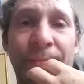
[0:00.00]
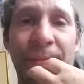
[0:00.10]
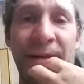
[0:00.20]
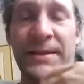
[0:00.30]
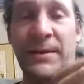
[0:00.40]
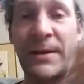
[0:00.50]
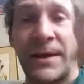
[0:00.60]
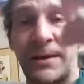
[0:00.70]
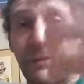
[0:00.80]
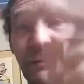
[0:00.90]
until I
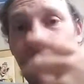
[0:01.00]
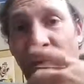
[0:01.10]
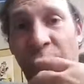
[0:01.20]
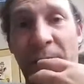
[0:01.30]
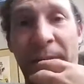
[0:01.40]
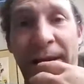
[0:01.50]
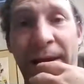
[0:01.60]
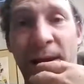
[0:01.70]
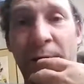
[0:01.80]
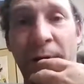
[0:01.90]
can wrap my
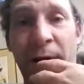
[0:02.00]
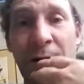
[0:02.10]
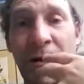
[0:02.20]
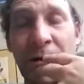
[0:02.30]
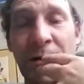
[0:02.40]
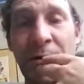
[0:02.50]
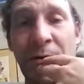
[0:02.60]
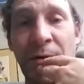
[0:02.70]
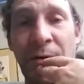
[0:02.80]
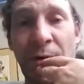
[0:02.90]
head around how to
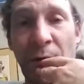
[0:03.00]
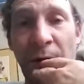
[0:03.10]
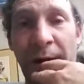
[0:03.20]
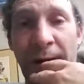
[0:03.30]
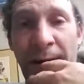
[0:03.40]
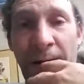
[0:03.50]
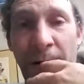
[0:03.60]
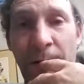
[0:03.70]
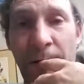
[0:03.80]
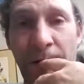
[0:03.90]
do the Google
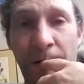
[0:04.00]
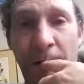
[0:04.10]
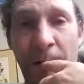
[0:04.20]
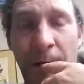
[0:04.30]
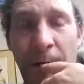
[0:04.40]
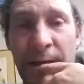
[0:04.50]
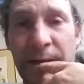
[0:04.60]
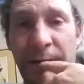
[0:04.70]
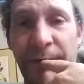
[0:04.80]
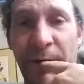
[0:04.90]
Hangout. As
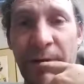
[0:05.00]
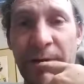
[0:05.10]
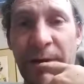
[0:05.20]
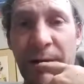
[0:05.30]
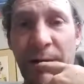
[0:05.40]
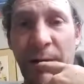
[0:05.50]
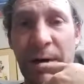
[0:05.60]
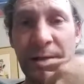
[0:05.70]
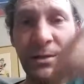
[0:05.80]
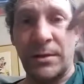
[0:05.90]
far as I know,
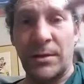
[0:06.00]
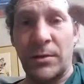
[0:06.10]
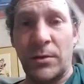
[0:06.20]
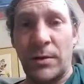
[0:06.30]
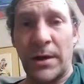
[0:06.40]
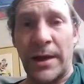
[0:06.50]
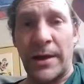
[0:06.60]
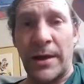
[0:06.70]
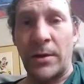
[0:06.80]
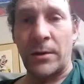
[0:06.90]
I start a Google
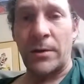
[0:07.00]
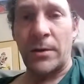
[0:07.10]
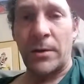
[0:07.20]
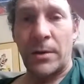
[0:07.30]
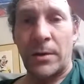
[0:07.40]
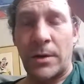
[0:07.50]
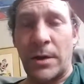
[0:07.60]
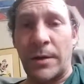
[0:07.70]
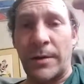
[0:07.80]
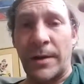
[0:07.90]
Hangout
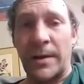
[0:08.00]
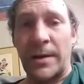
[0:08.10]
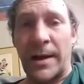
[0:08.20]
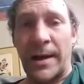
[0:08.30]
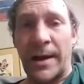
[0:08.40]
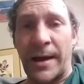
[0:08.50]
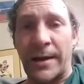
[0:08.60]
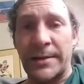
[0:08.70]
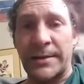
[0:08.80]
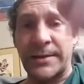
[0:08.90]
and then
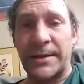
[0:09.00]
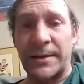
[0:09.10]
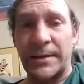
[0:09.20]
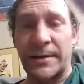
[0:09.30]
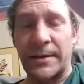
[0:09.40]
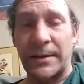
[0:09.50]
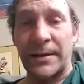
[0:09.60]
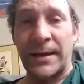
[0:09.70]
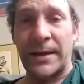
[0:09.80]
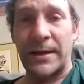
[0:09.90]
I send the
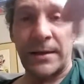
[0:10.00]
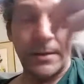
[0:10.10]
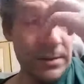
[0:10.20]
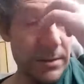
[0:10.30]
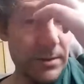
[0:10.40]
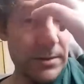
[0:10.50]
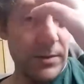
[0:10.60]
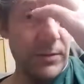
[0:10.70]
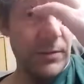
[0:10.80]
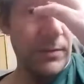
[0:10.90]
link
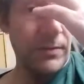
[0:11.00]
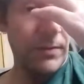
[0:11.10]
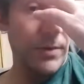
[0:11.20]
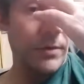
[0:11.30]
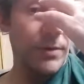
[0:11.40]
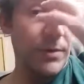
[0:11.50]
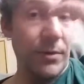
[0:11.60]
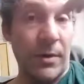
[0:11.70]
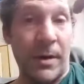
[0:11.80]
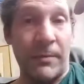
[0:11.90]
to those
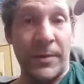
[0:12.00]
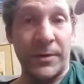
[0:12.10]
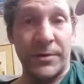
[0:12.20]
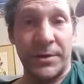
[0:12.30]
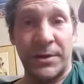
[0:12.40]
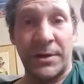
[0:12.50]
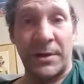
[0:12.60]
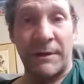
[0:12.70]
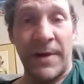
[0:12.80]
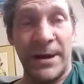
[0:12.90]
who I'm interested in
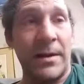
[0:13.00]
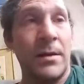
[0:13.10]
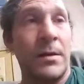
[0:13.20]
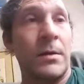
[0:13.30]
inviting.